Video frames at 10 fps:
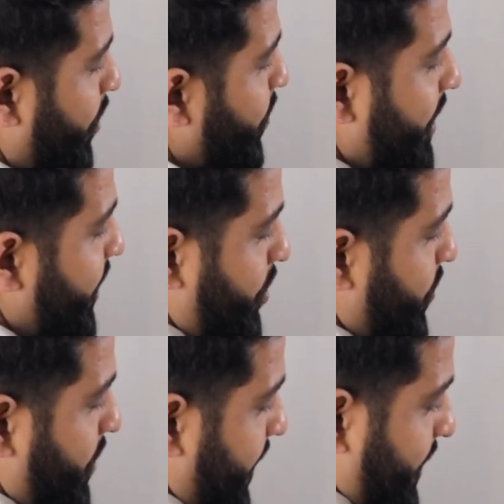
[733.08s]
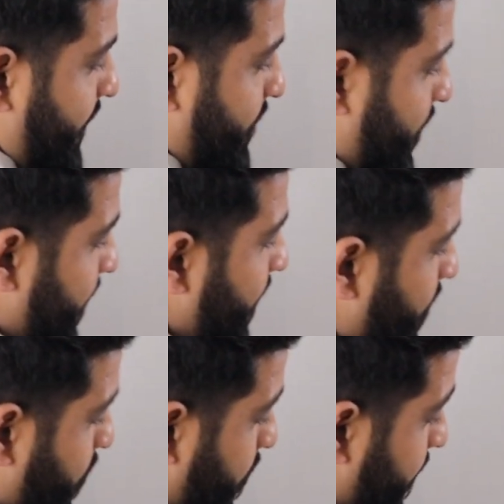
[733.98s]
you don't need to write that, okay?
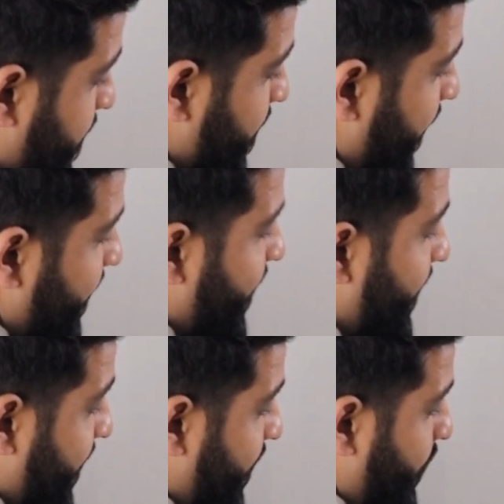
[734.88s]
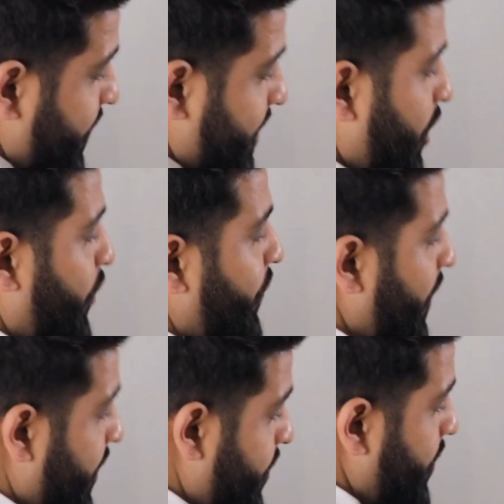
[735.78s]
The sign in and of itself
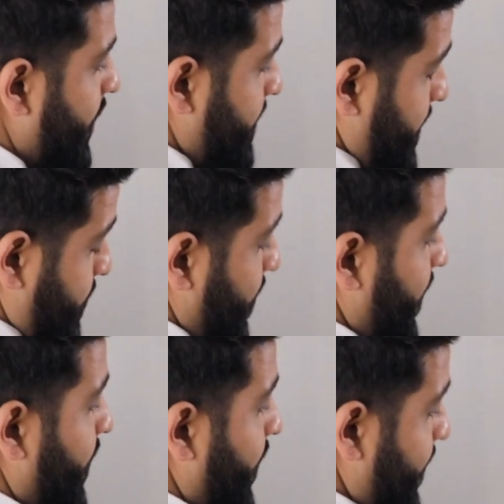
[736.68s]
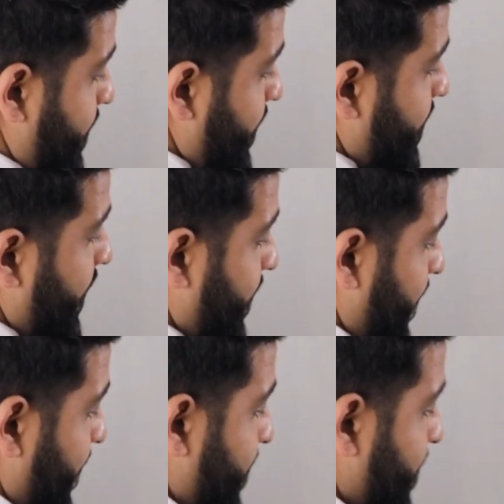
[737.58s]
it recognizes
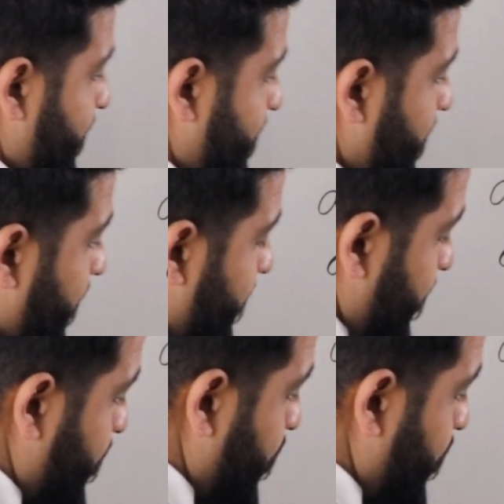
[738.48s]
that this is the